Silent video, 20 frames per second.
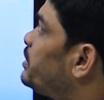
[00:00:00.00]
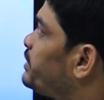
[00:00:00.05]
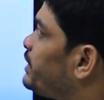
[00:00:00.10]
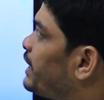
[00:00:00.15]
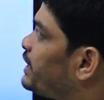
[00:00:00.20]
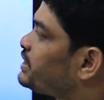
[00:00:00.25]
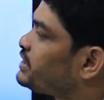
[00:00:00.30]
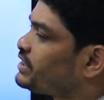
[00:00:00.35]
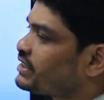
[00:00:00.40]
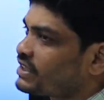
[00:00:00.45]

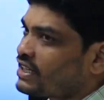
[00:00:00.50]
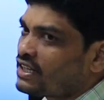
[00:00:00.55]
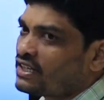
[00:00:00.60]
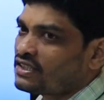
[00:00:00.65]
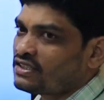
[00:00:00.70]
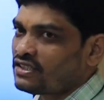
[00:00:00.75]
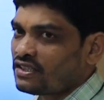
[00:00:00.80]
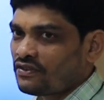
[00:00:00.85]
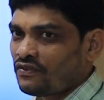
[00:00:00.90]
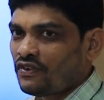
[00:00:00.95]
Tension
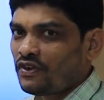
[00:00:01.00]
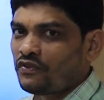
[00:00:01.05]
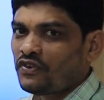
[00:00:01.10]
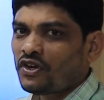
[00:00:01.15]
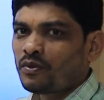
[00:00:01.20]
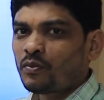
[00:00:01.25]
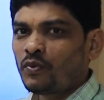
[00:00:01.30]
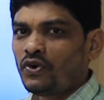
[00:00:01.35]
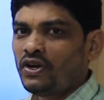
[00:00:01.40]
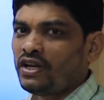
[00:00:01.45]
correction, when we
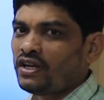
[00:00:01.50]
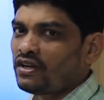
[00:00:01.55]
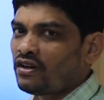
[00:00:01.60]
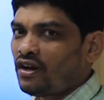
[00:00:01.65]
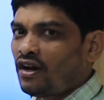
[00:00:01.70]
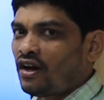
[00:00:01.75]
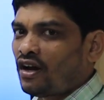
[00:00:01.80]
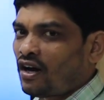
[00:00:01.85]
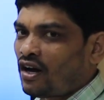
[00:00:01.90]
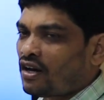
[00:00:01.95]
are
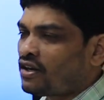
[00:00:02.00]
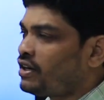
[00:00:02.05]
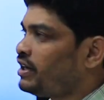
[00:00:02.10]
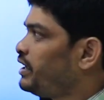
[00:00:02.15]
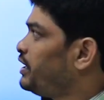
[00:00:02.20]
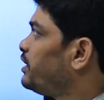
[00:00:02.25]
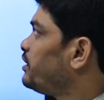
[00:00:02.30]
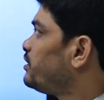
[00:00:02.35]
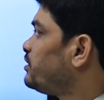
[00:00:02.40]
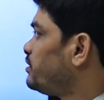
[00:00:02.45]
pulling
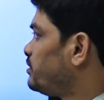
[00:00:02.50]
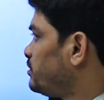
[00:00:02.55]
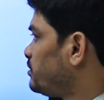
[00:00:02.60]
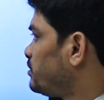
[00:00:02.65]
hardly,